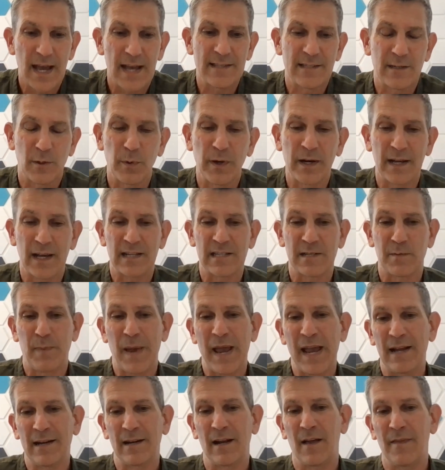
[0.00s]
And so we're going to
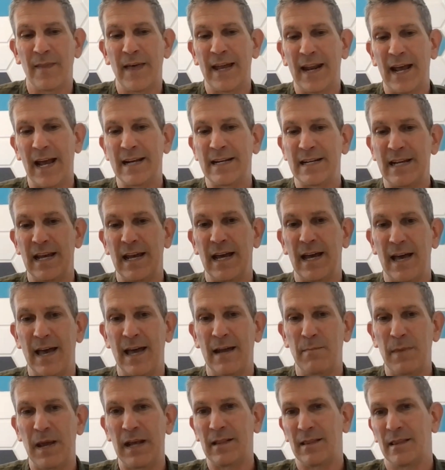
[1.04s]
expand on that idea
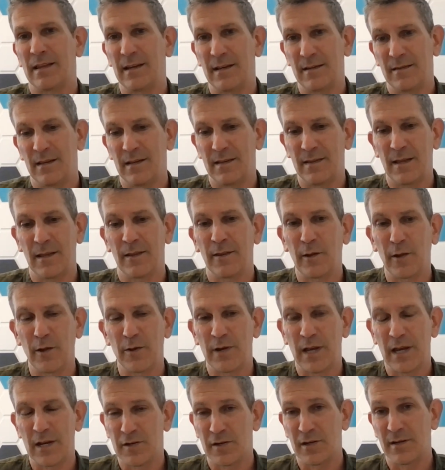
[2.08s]
and make the
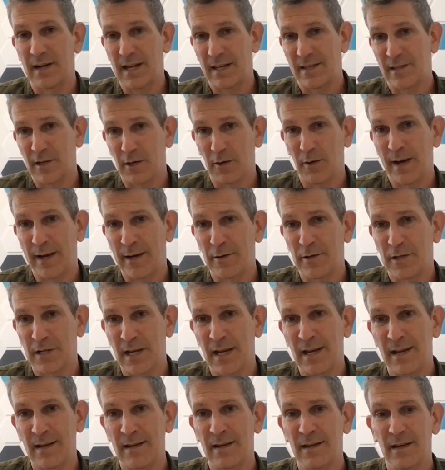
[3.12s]
location net zero
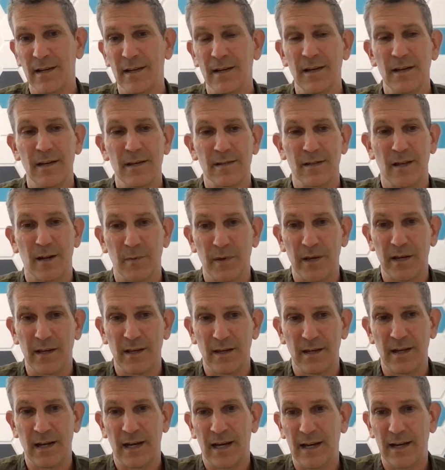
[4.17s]
energy. So it'll
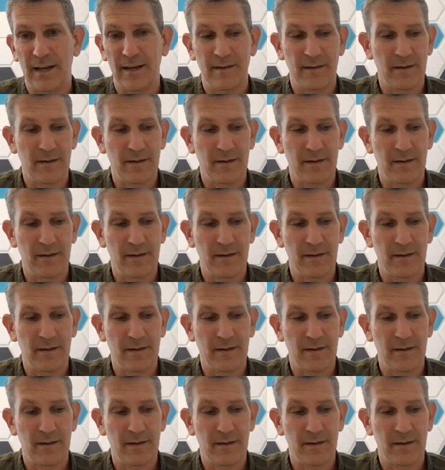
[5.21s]
be